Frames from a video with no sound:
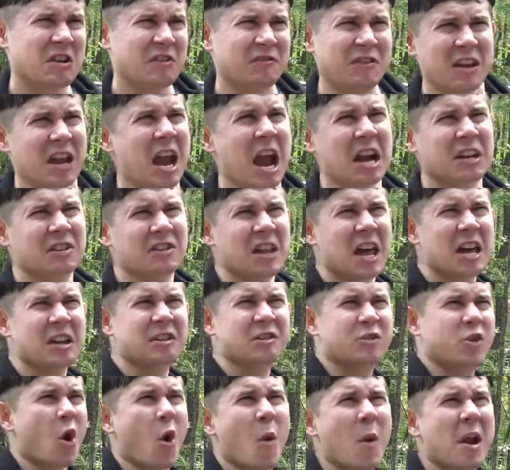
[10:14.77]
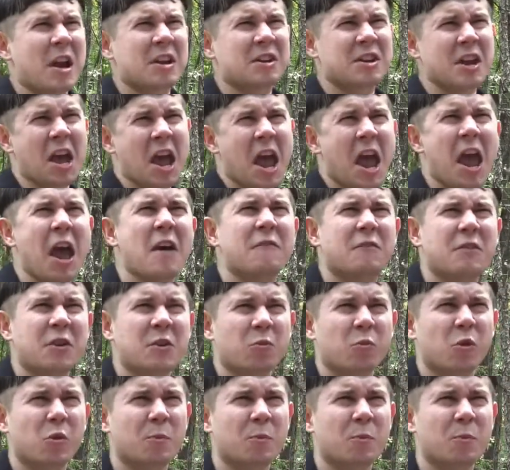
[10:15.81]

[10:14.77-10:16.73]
They act like going to heaven